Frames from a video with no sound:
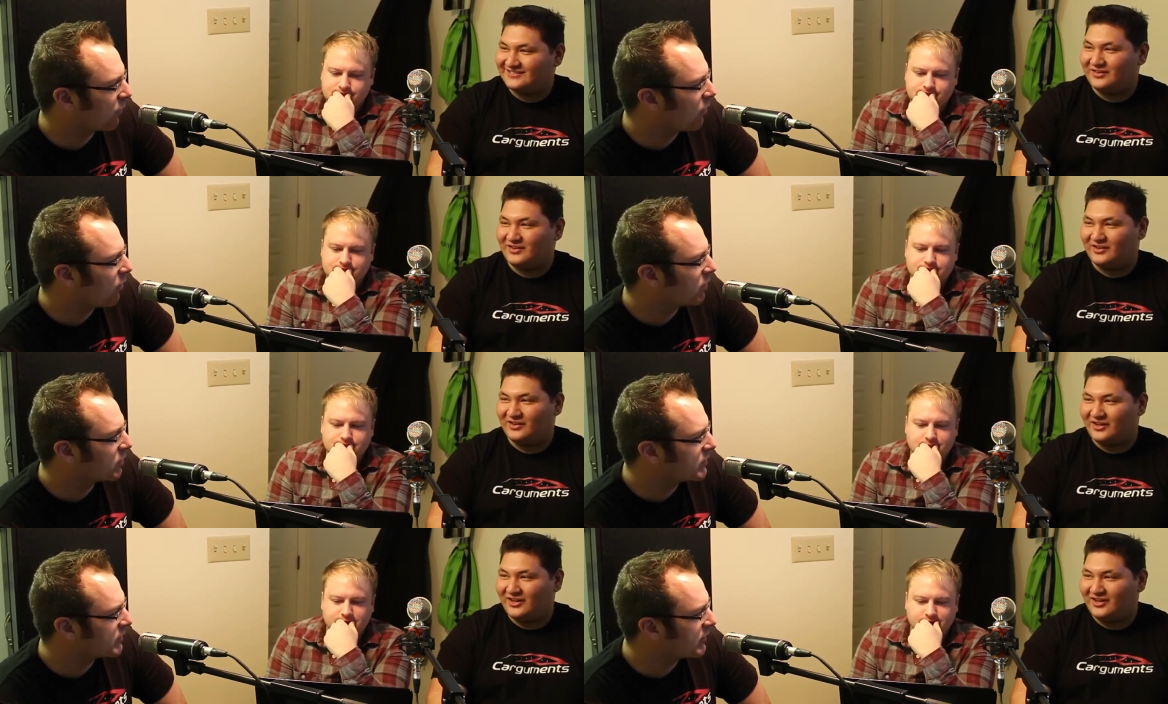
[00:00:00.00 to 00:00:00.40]

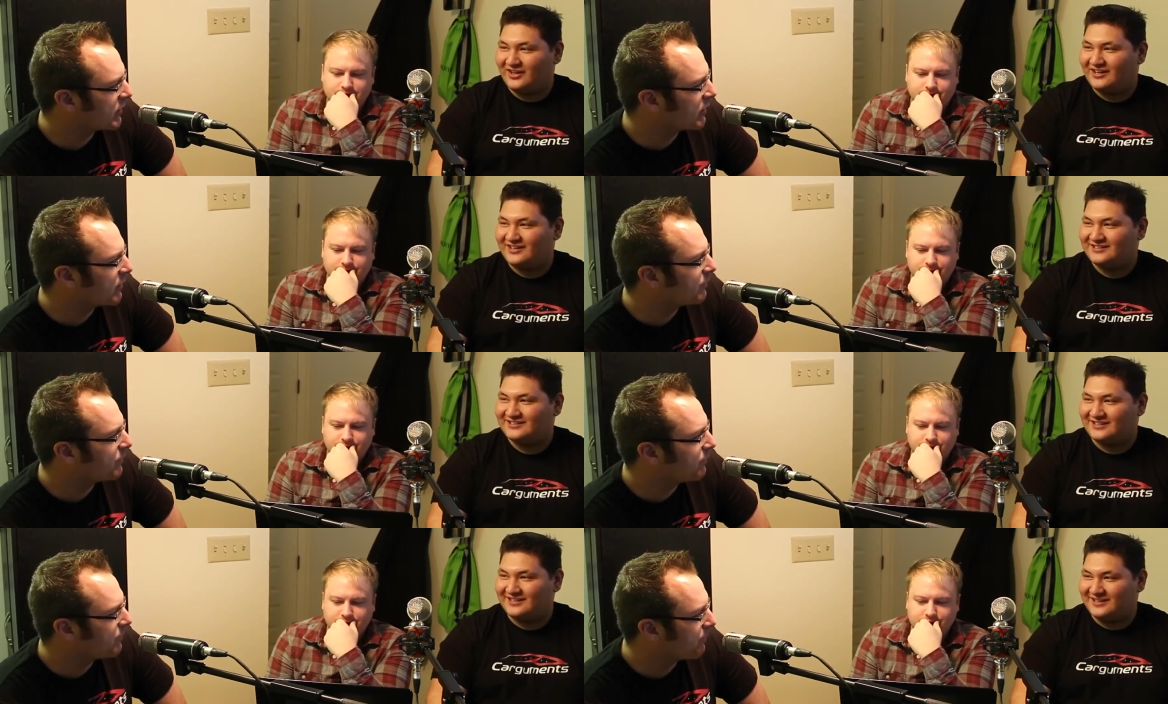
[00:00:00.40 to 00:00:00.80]
Speaker 1: long
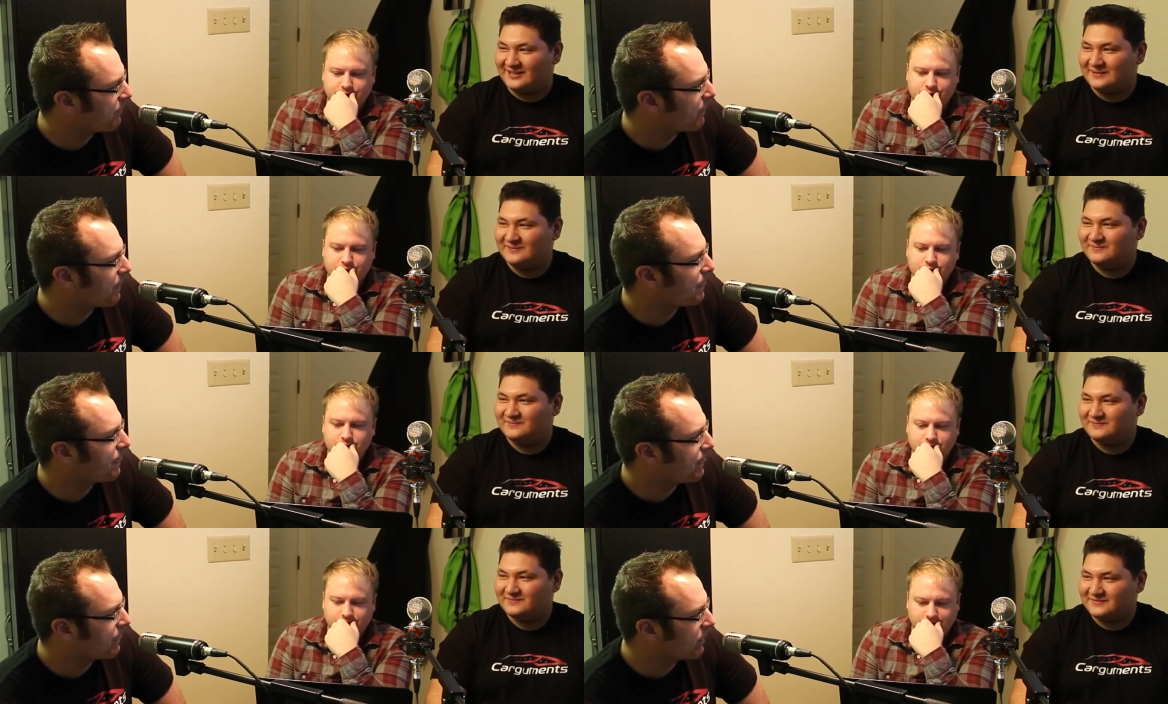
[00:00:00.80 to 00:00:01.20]
time.
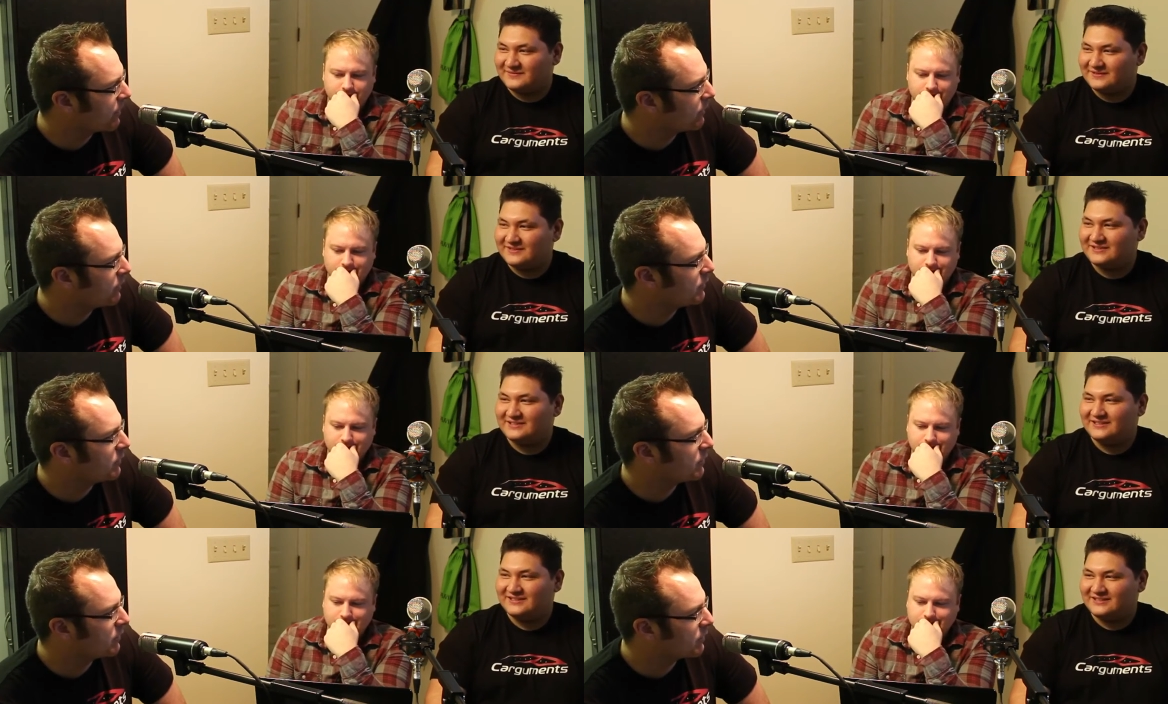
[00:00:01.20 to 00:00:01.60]
time.
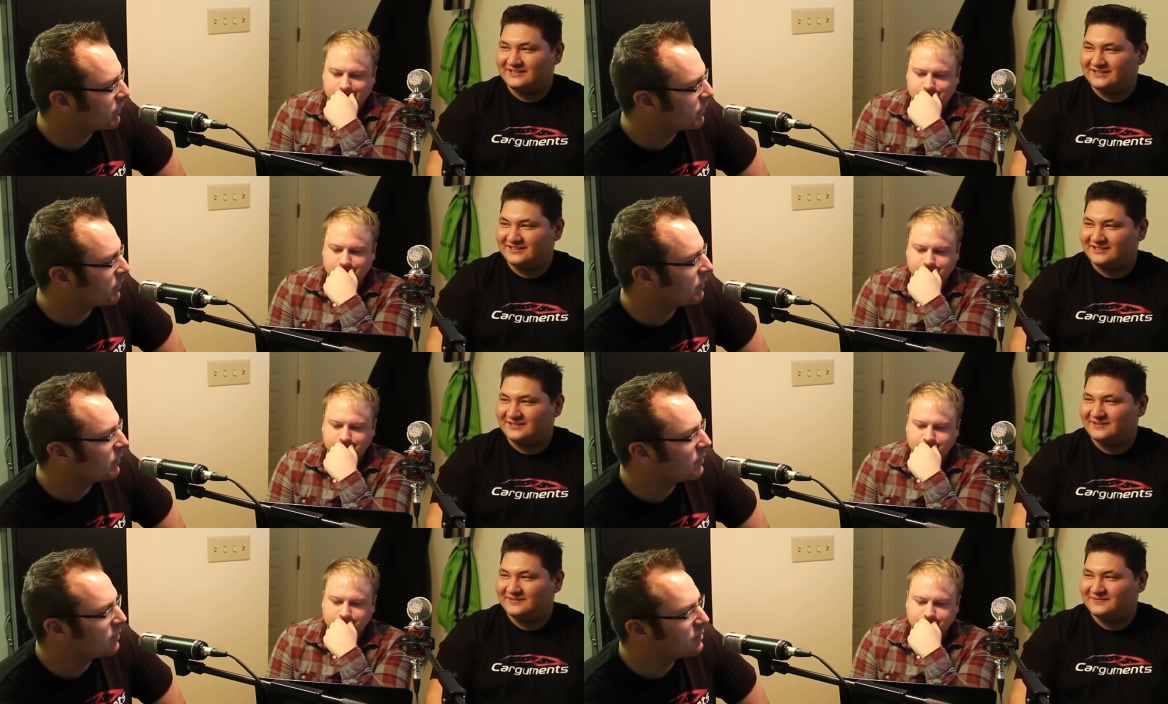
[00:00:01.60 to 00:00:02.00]

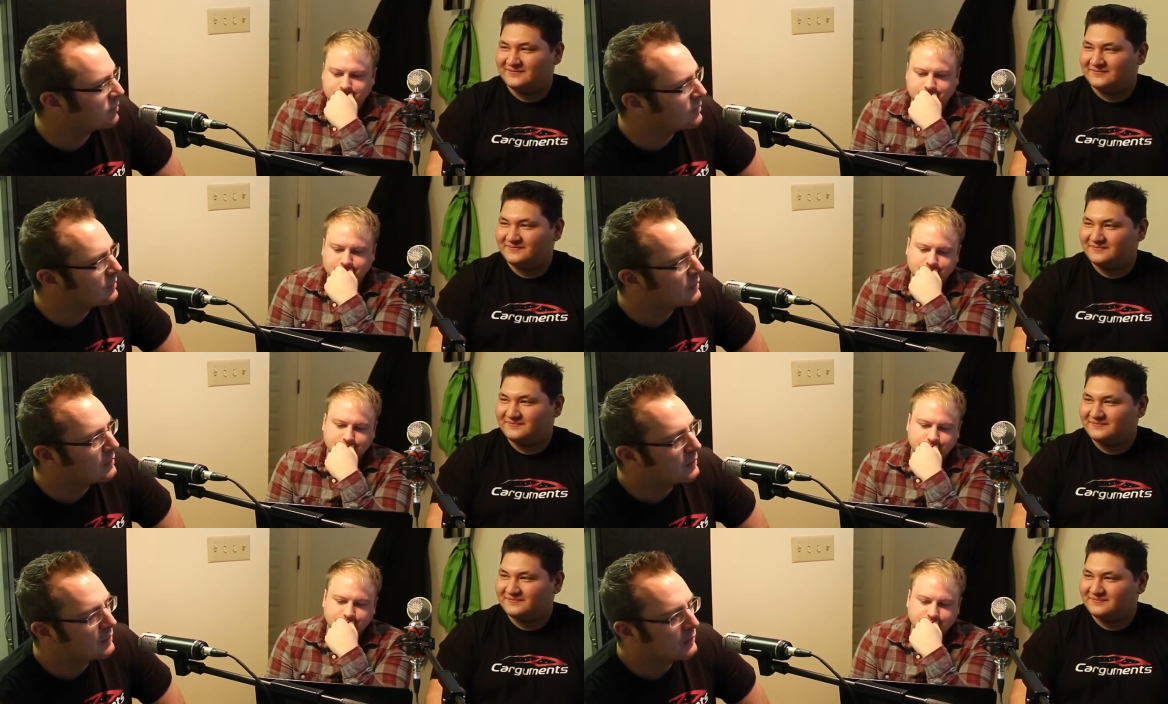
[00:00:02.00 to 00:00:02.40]
And yeah.
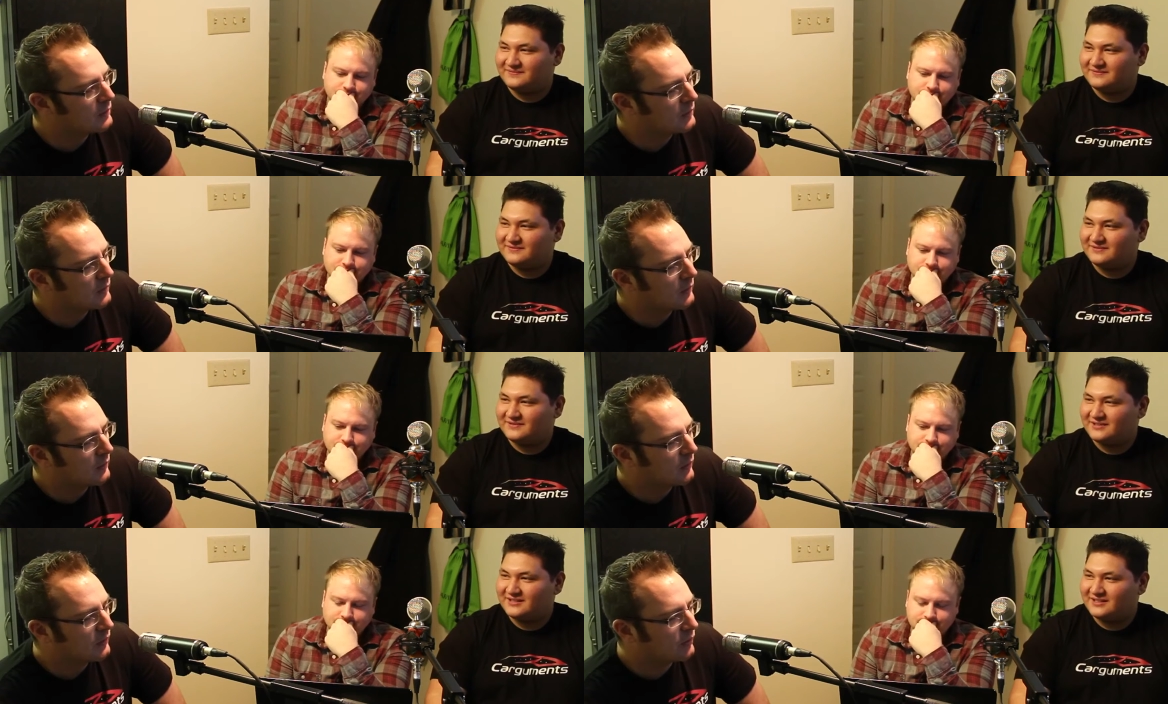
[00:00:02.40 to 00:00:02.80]

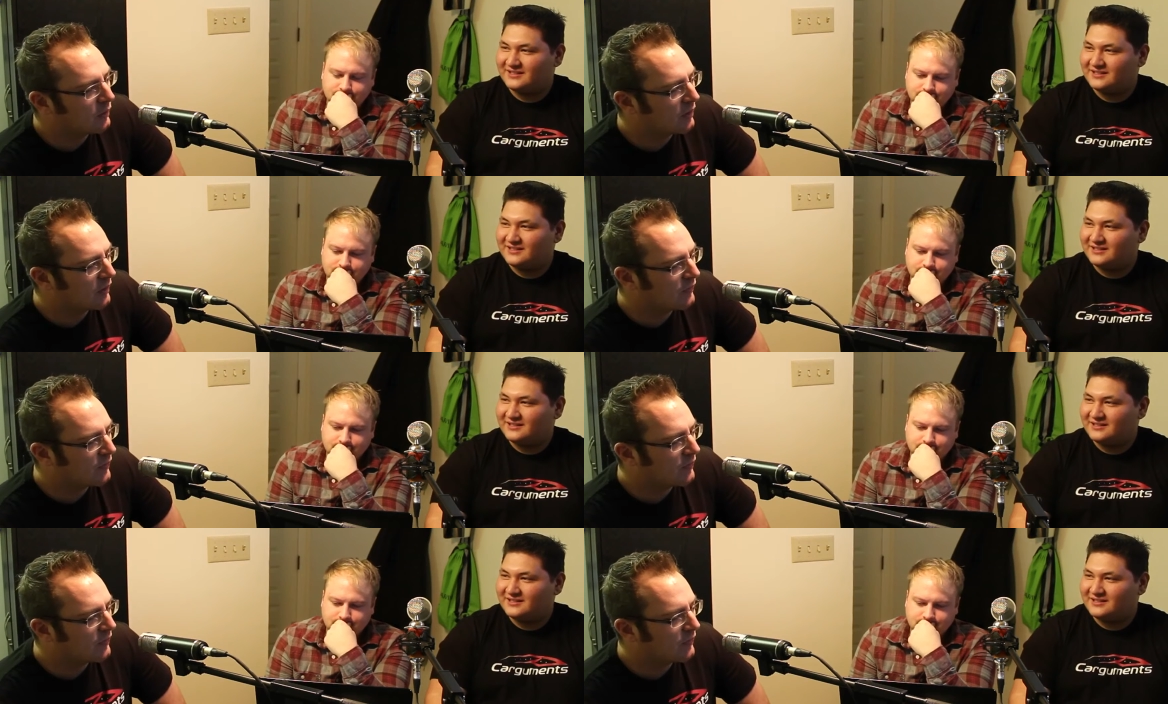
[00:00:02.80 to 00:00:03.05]
so they've